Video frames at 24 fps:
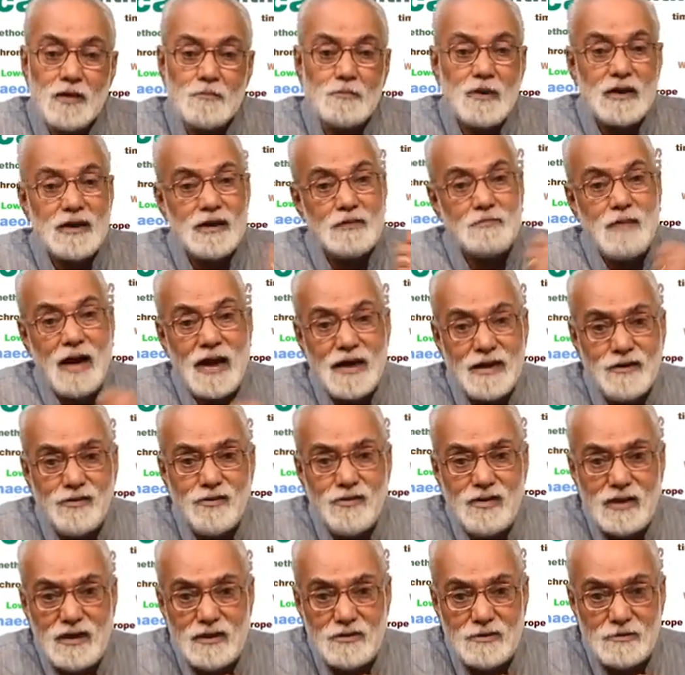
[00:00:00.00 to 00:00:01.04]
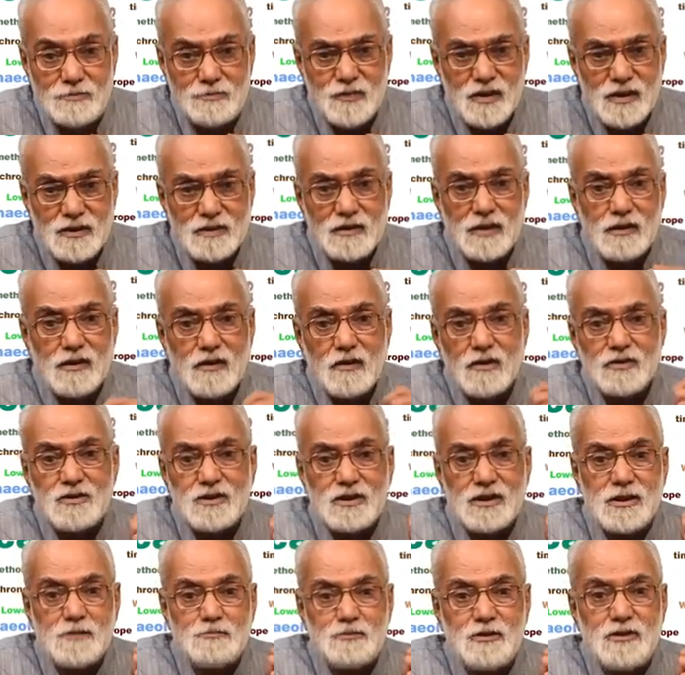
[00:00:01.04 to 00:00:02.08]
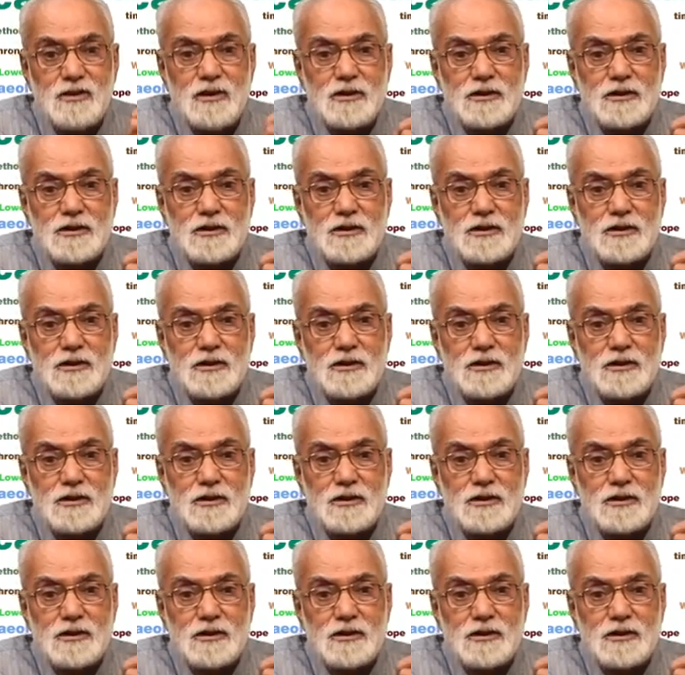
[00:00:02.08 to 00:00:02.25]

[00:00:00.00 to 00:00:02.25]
But in microlith, the concept,